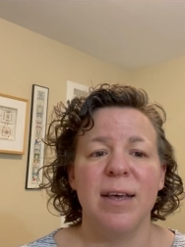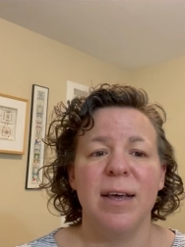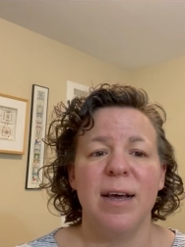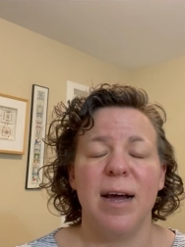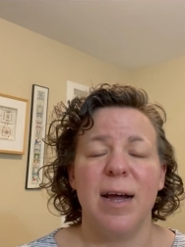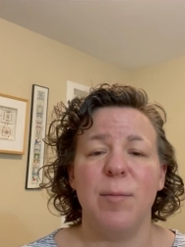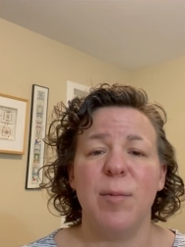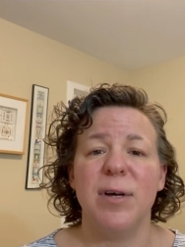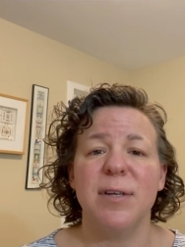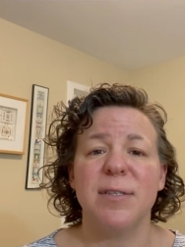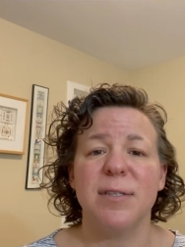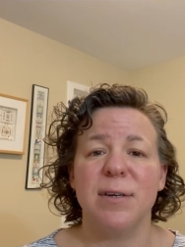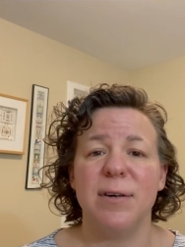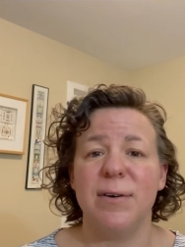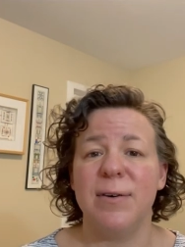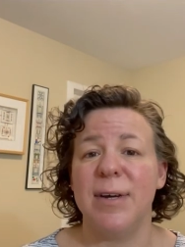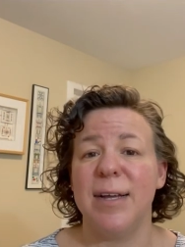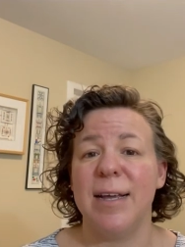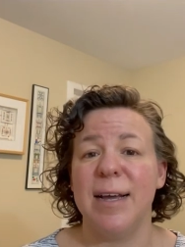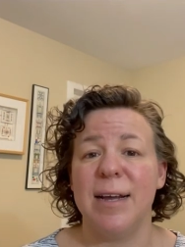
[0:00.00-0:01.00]
I'm
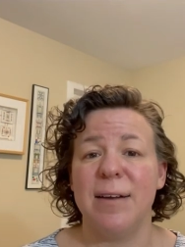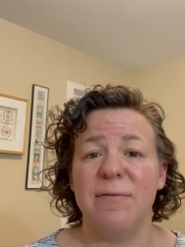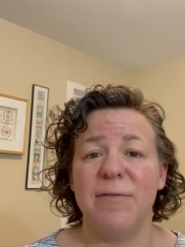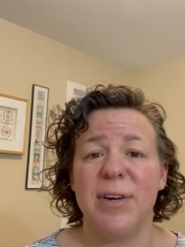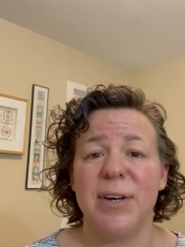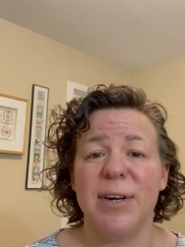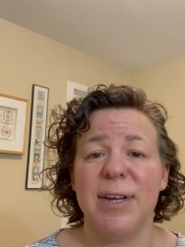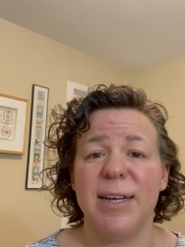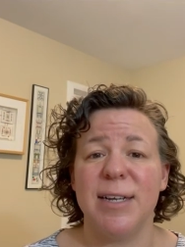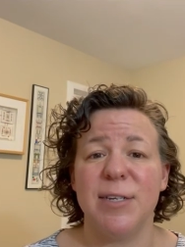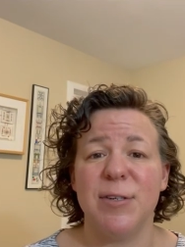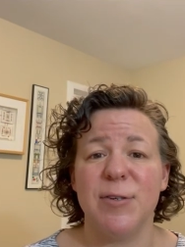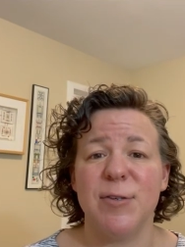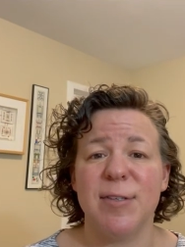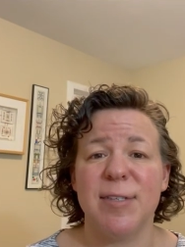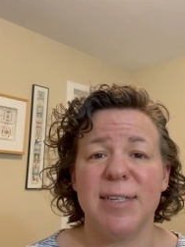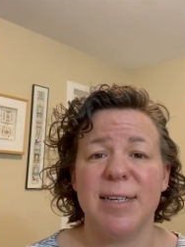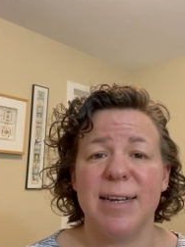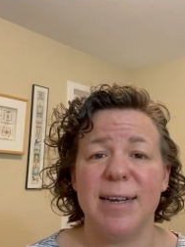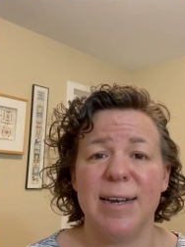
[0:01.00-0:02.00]
also, again, very
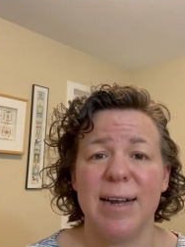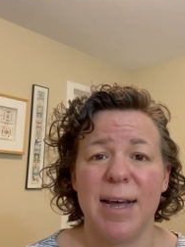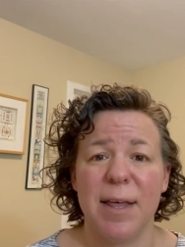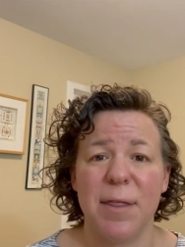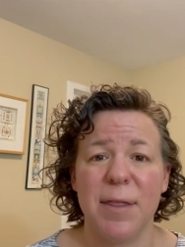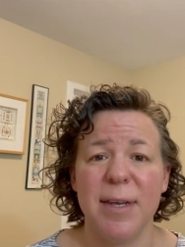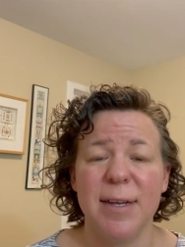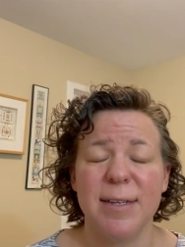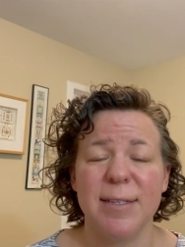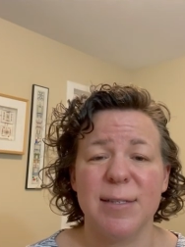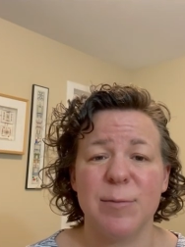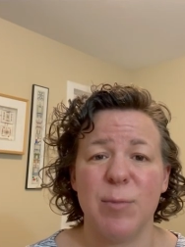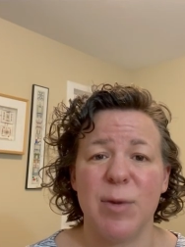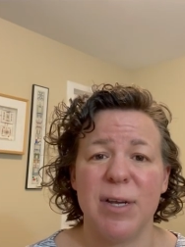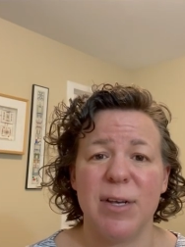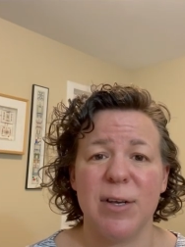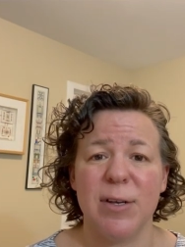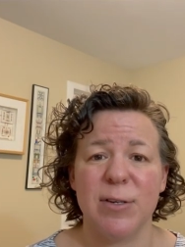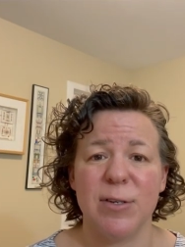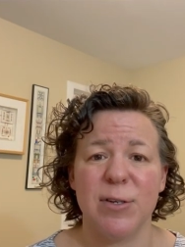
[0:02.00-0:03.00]
interested in ethics,
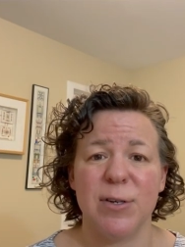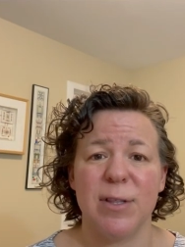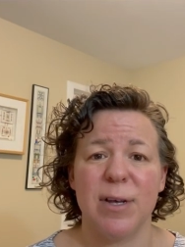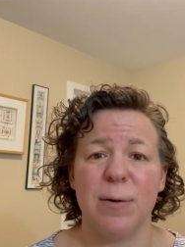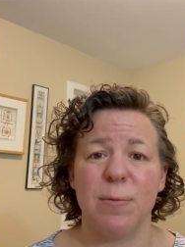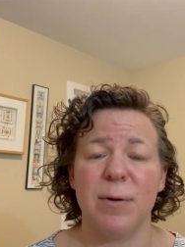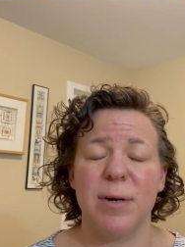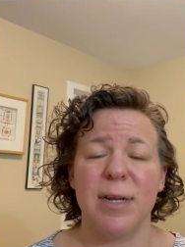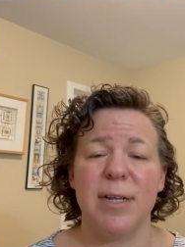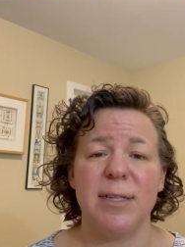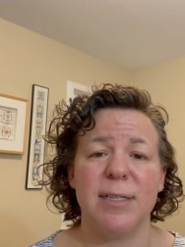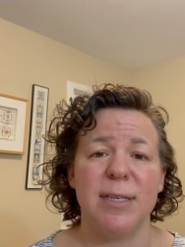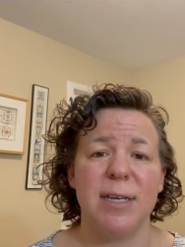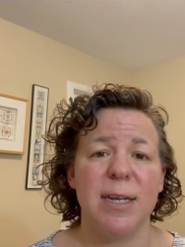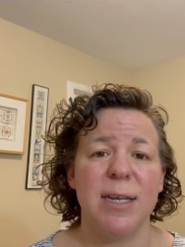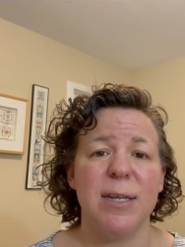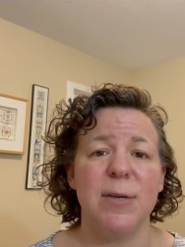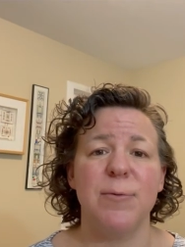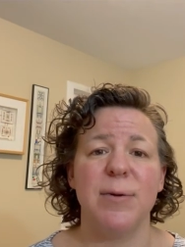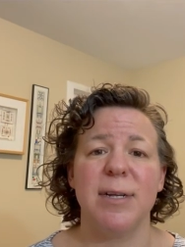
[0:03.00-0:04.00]
making sure that we're
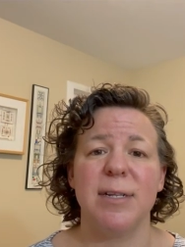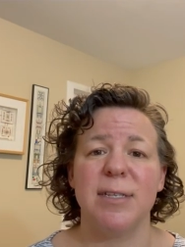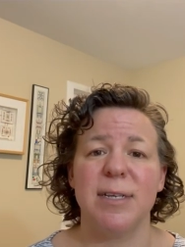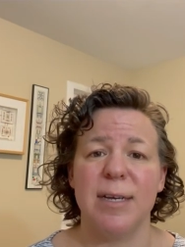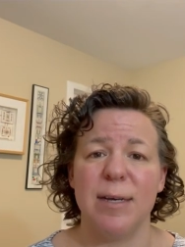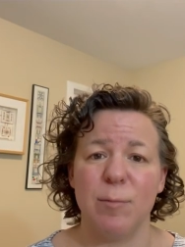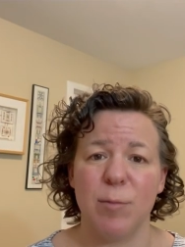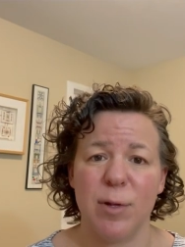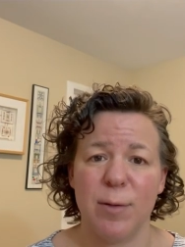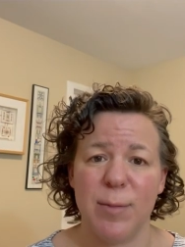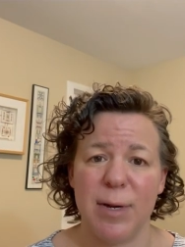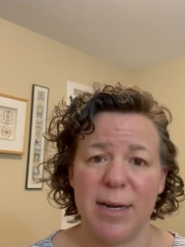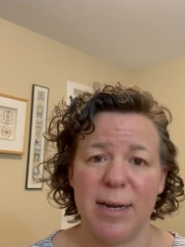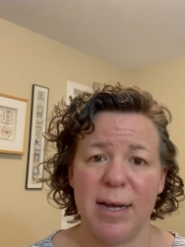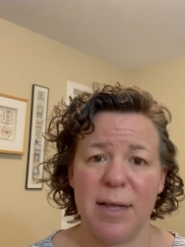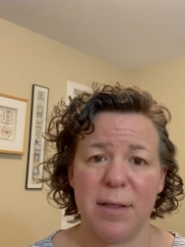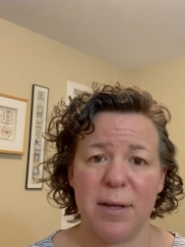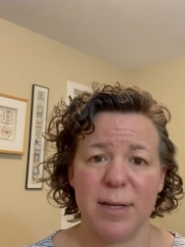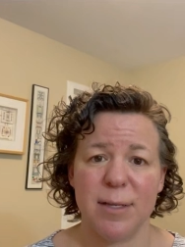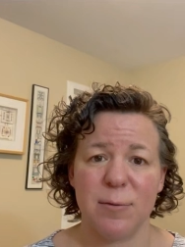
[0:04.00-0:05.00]
continuing to implement
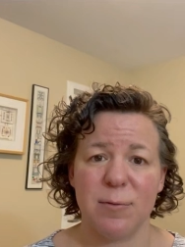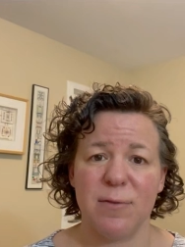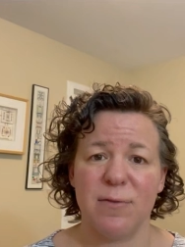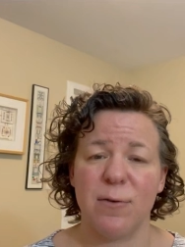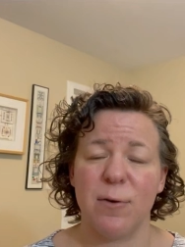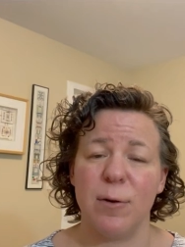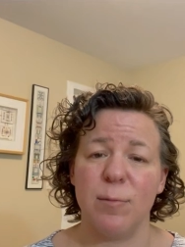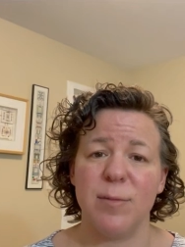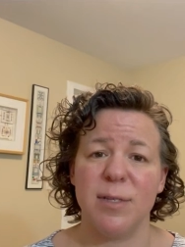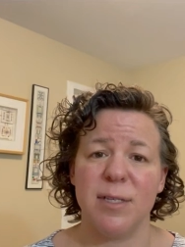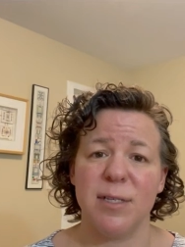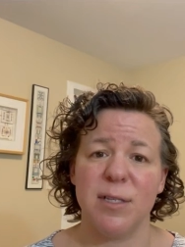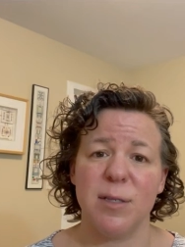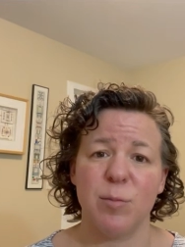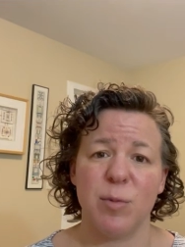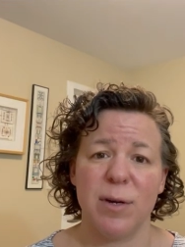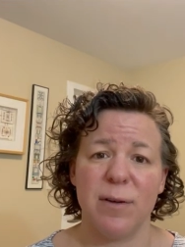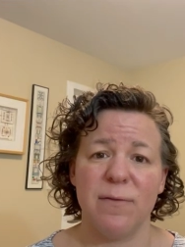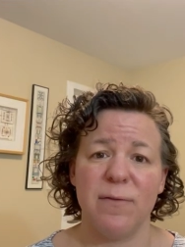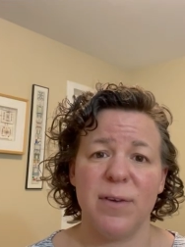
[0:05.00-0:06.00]
ethics reforms in
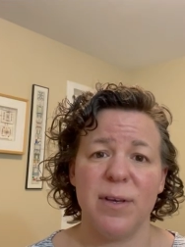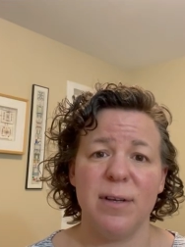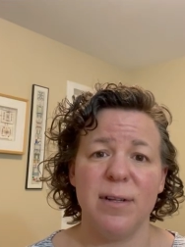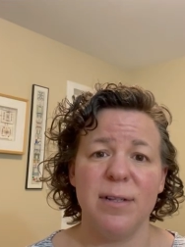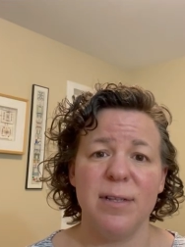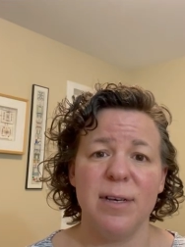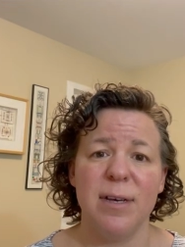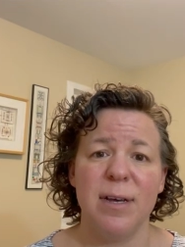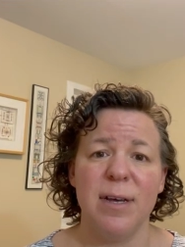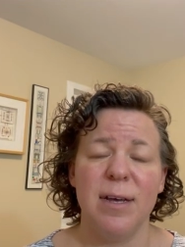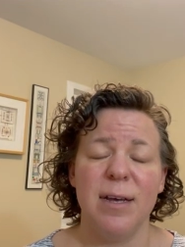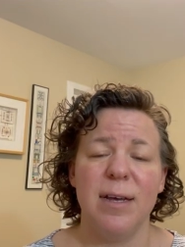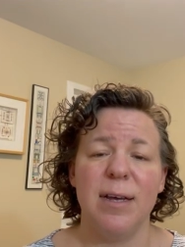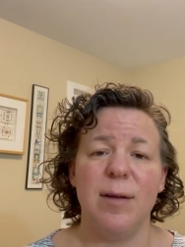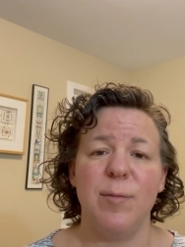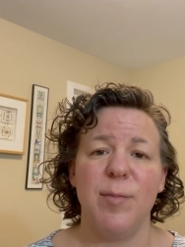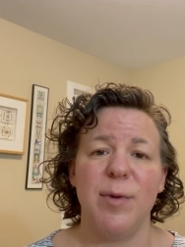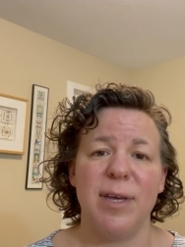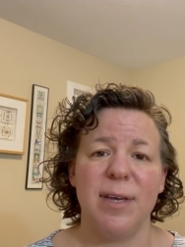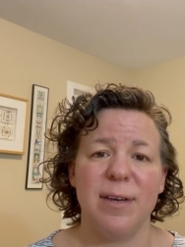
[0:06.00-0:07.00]
Springfield
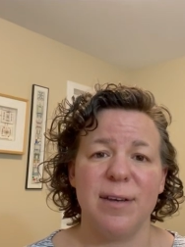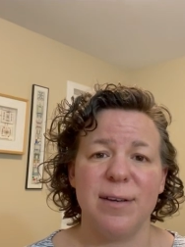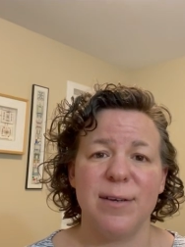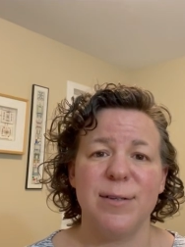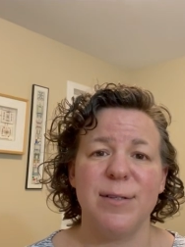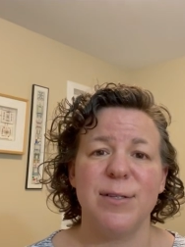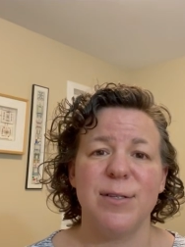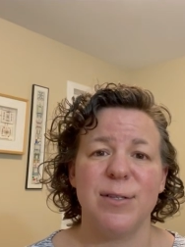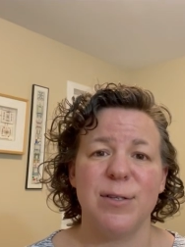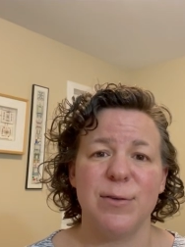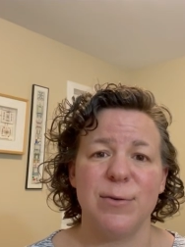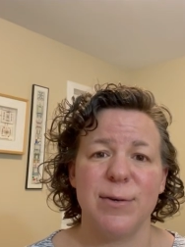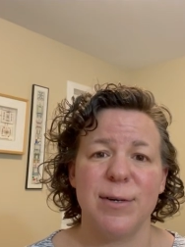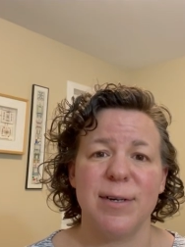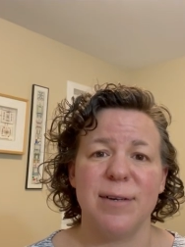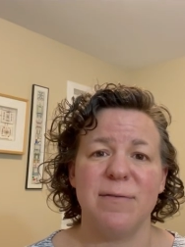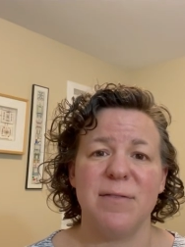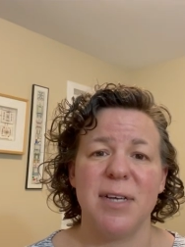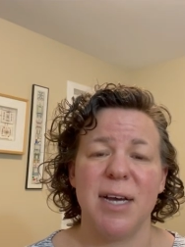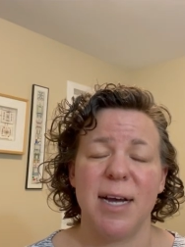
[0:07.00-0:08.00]
and being a good steward
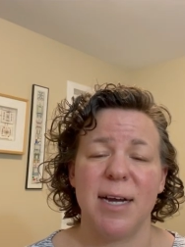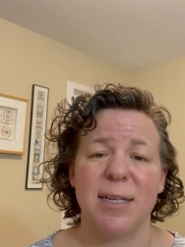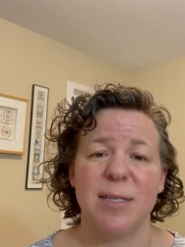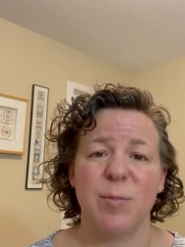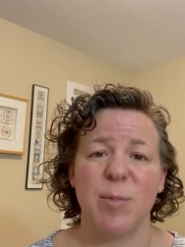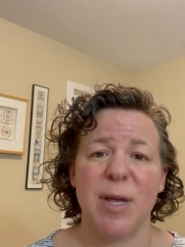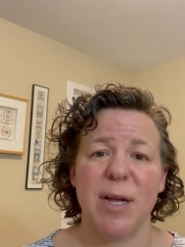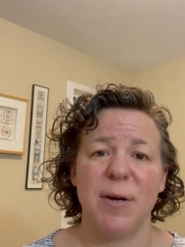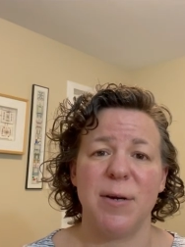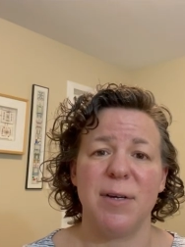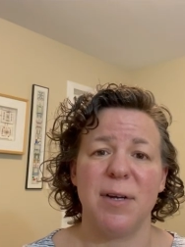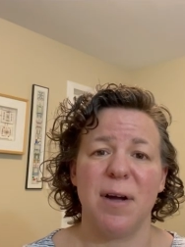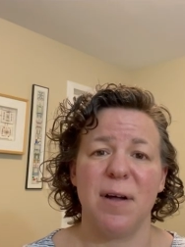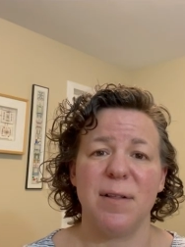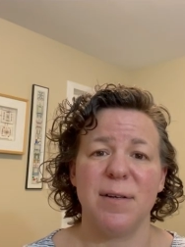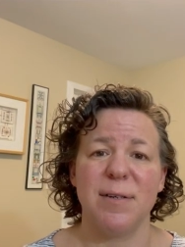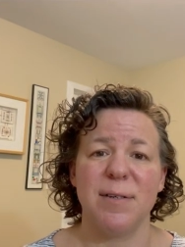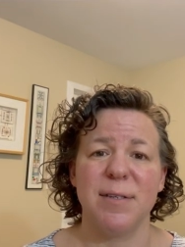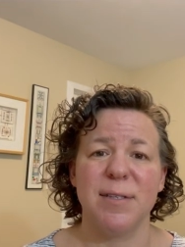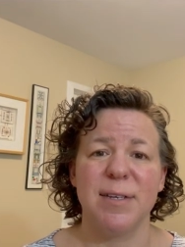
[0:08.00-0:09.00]
of taxpayer
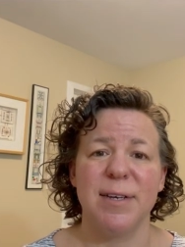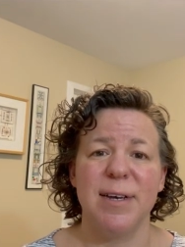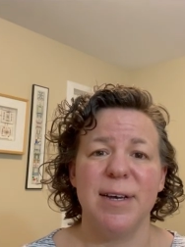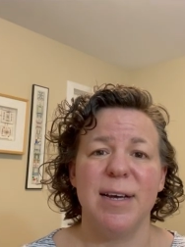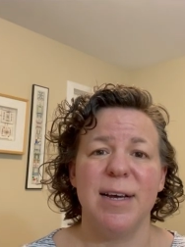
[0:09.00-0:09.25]
dollars.